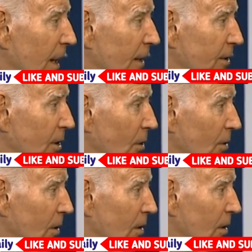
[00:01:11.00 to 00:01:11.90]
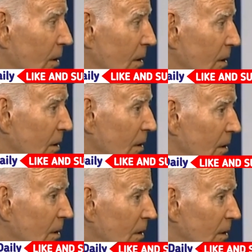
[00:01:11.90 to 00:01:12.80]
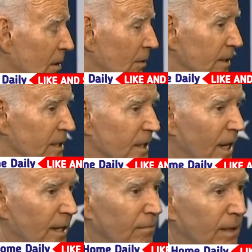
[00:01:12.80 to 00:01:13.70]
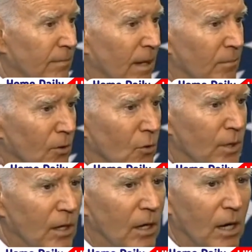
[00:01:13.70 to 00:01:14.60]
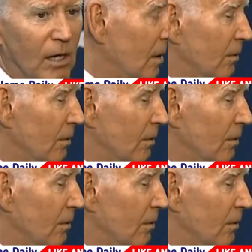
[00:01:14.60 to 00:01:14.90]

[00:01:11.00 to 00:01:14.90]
Not a joke. You just gotta remember who we are.